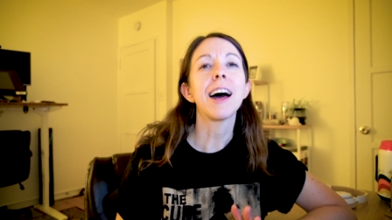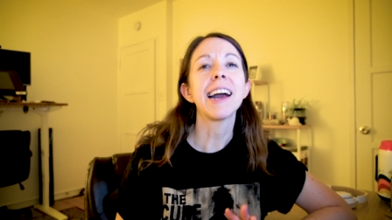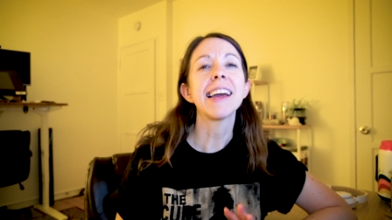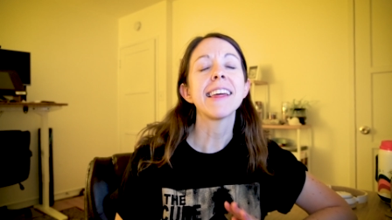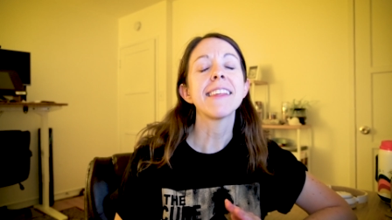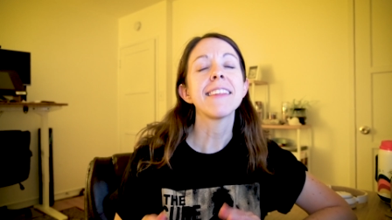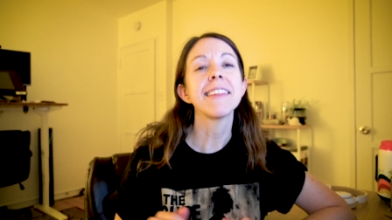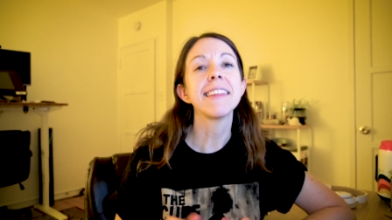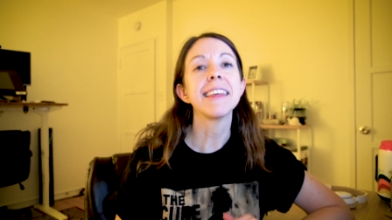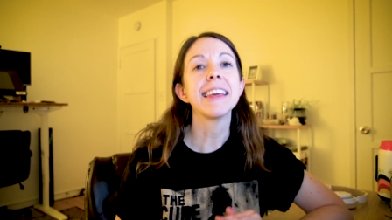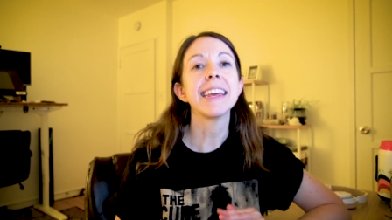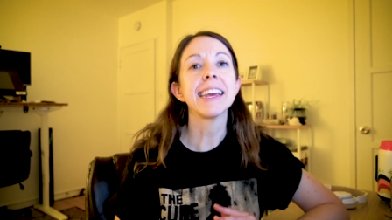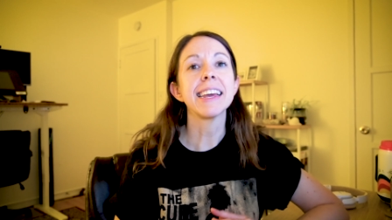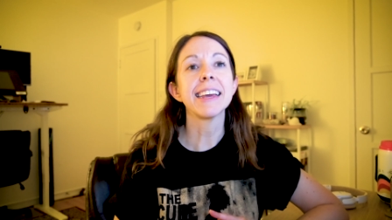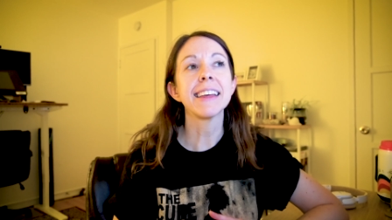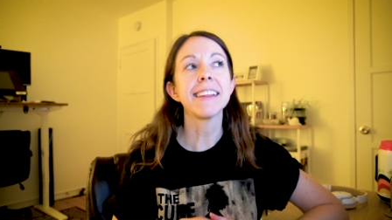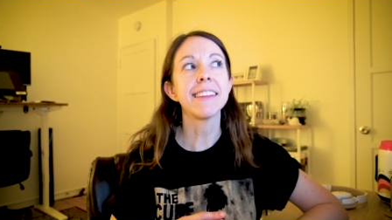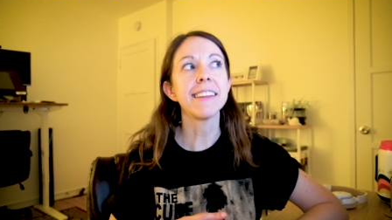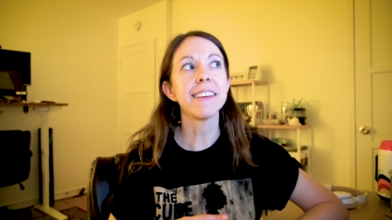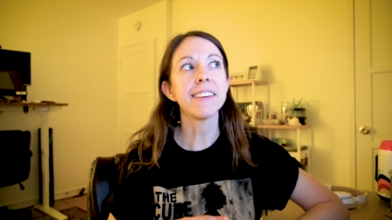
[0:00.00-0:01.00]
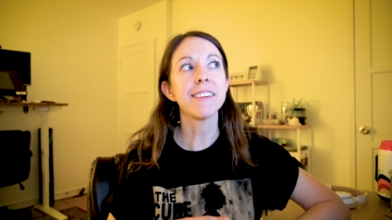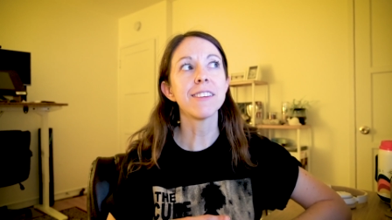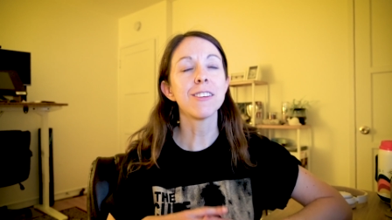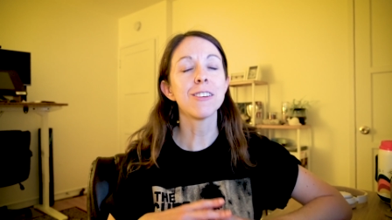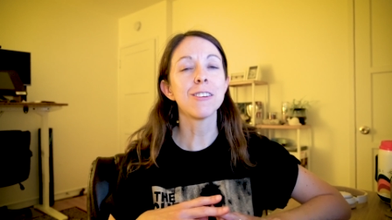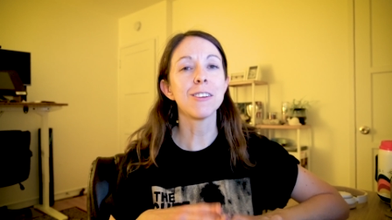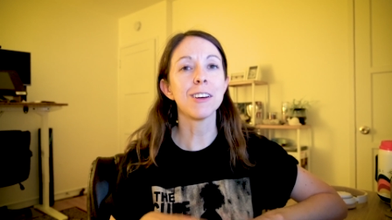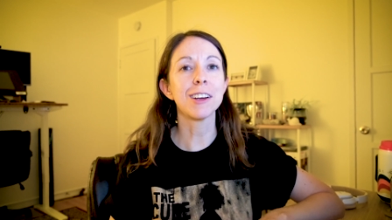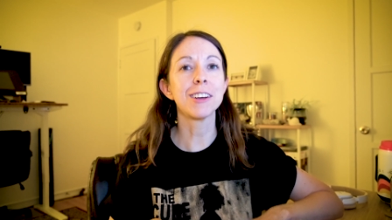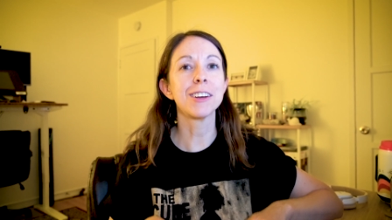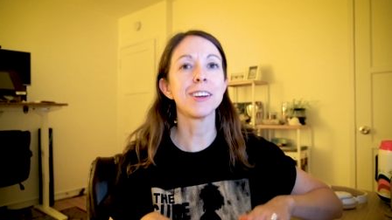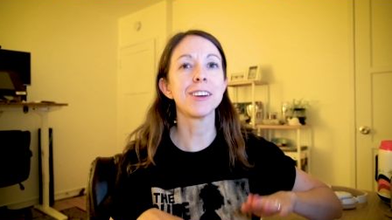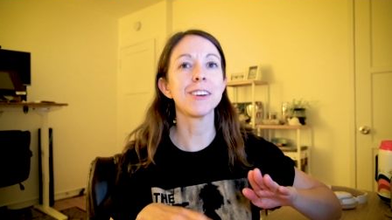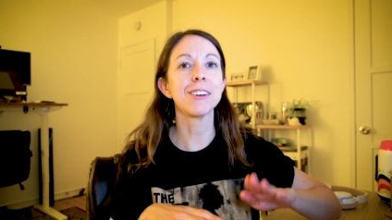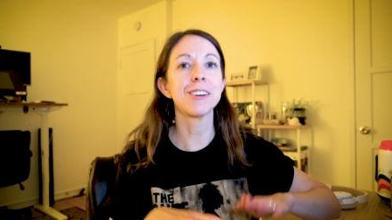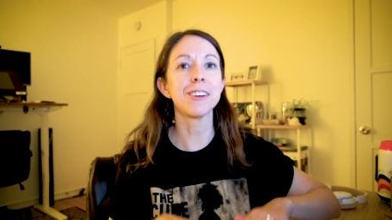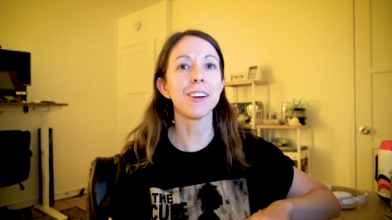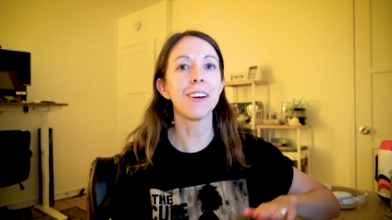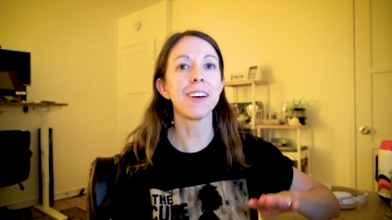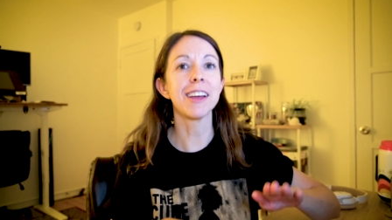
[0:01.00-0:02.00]
I think this structure
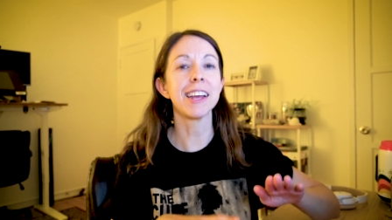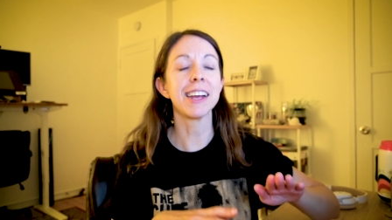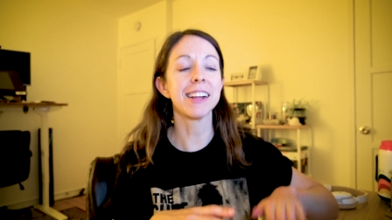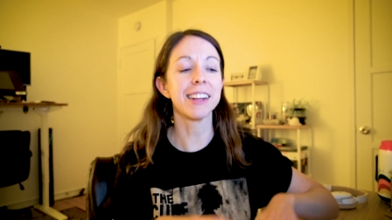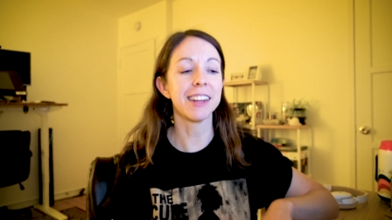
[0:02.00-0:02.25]
drawing